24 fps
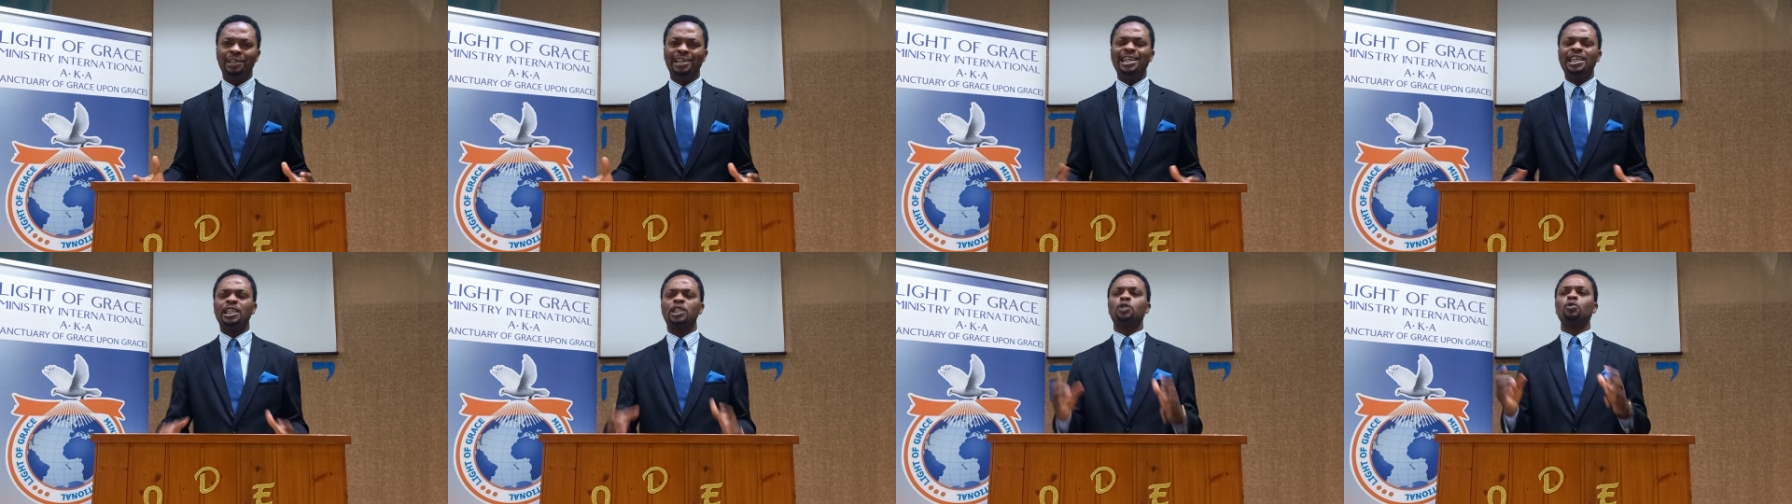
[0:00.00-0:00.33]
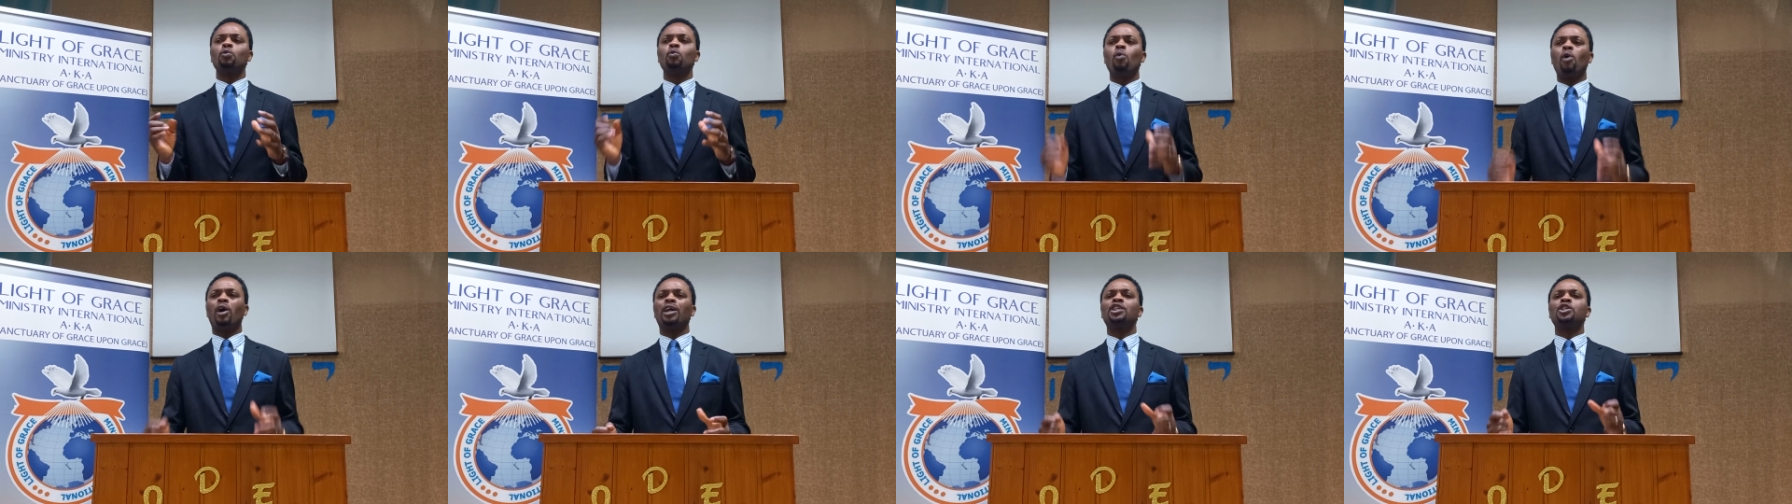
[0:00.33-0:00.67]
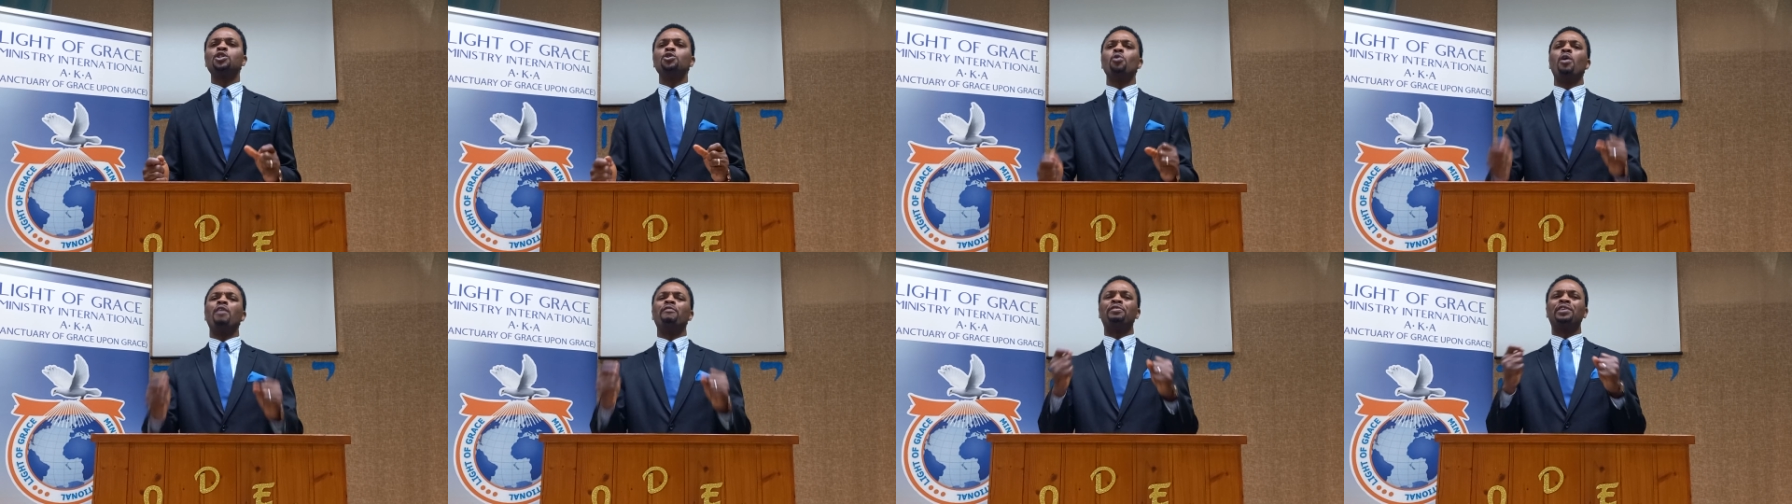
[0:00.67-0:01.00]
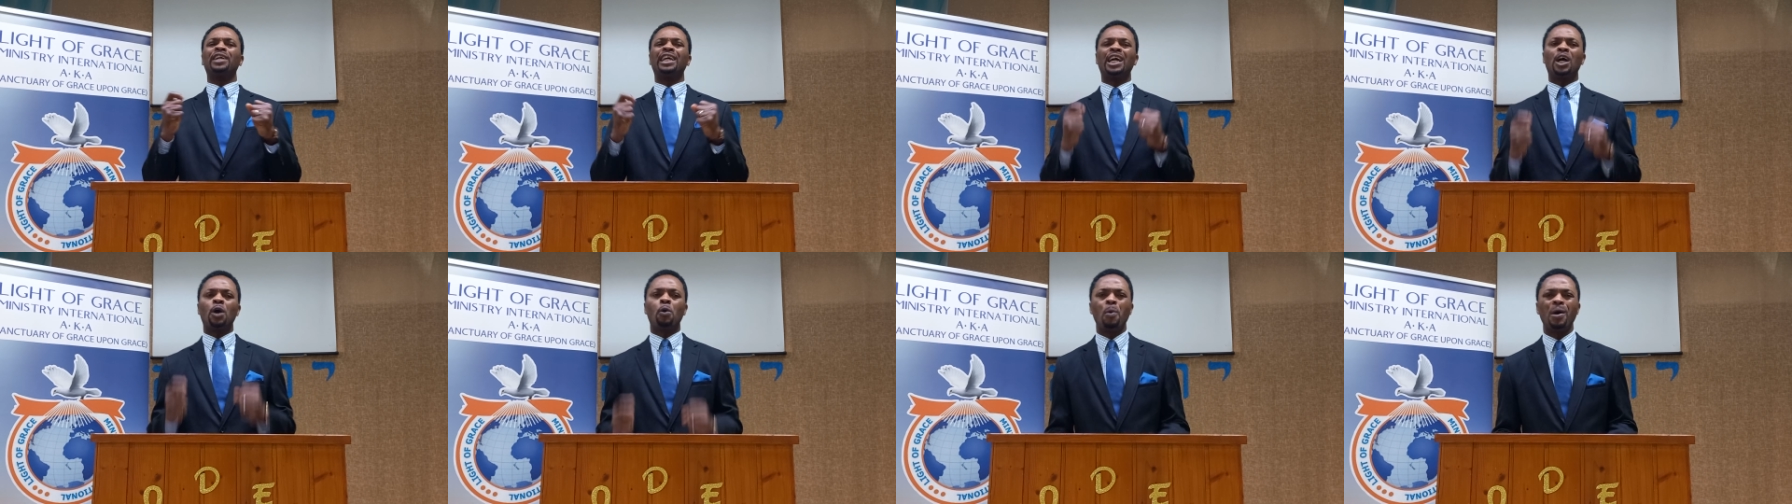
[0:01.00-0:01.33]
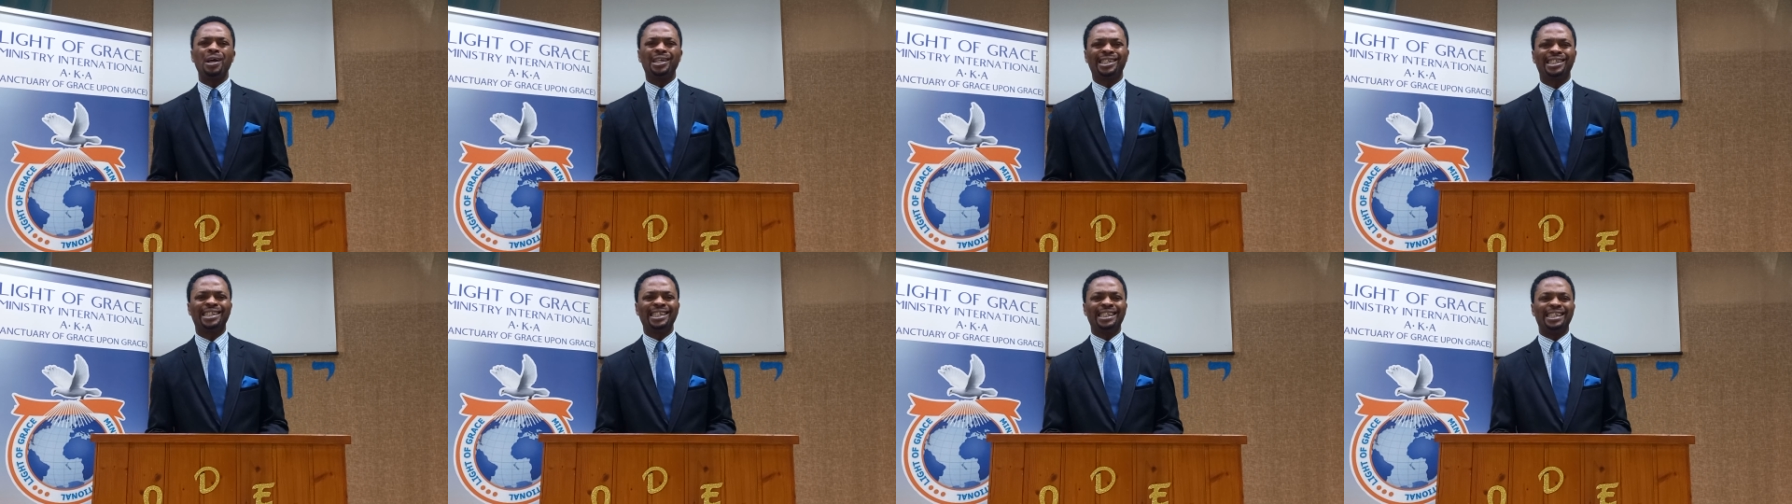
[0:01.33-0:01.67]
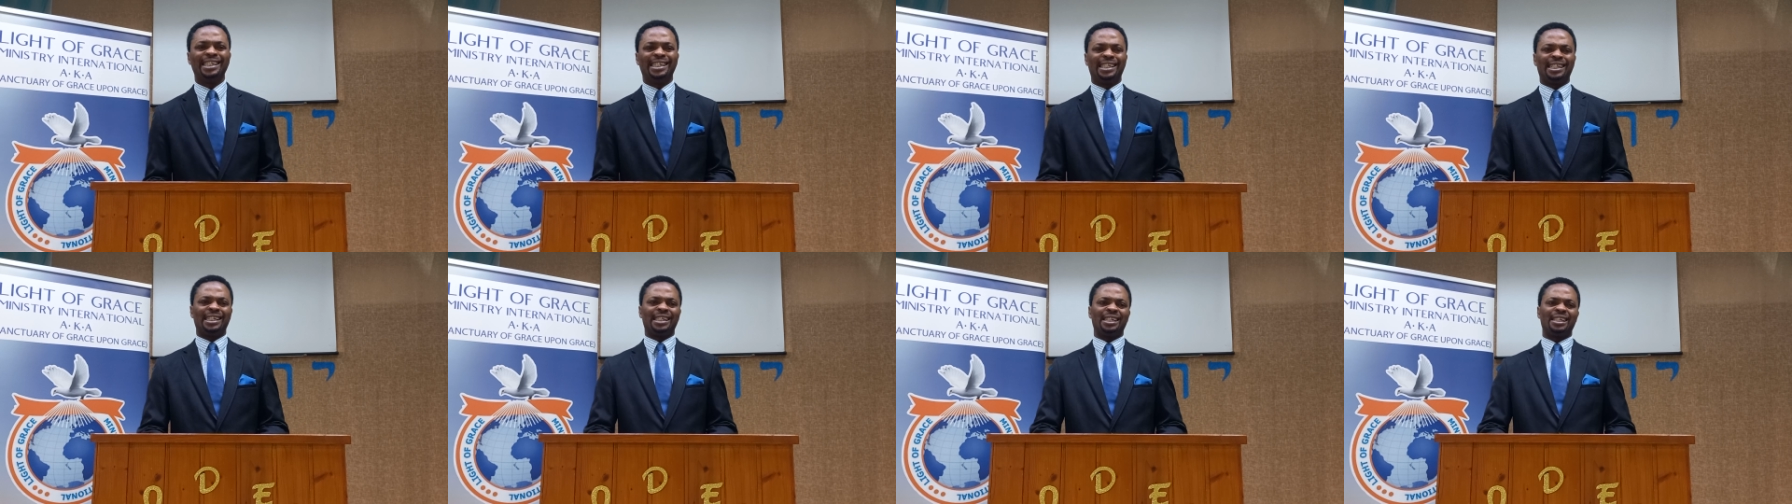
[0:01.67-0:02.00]
is what you have
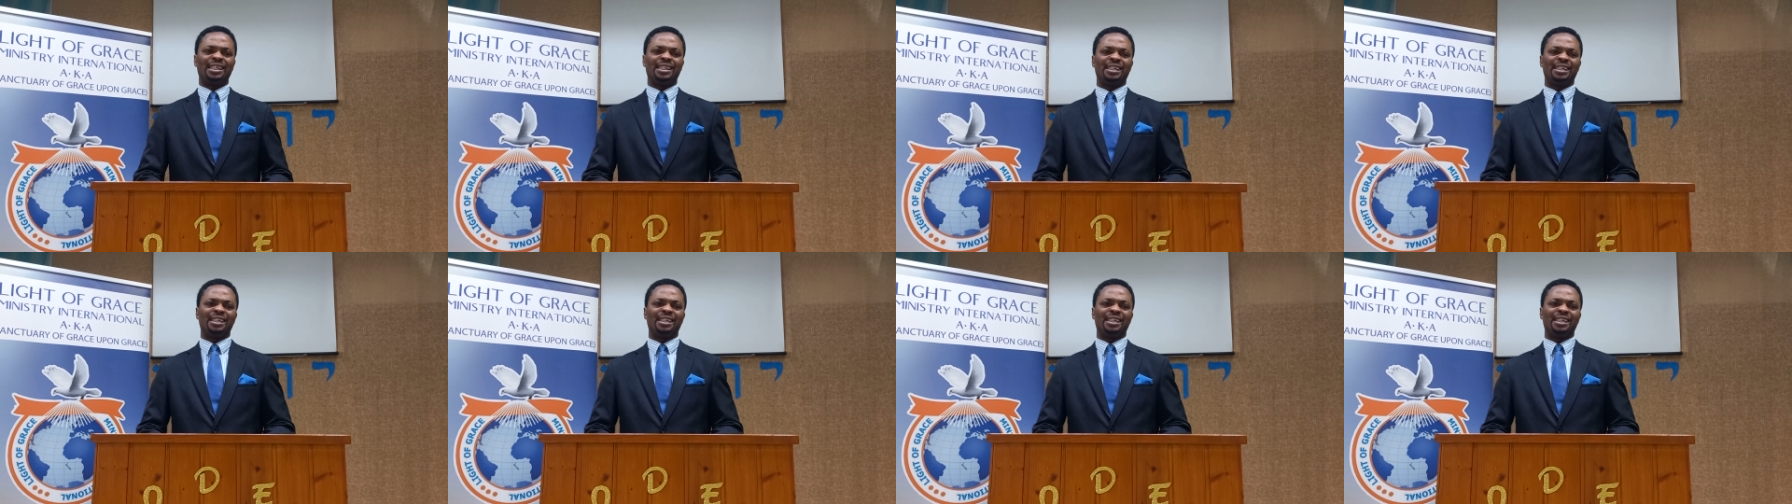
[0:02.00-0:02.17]
requested.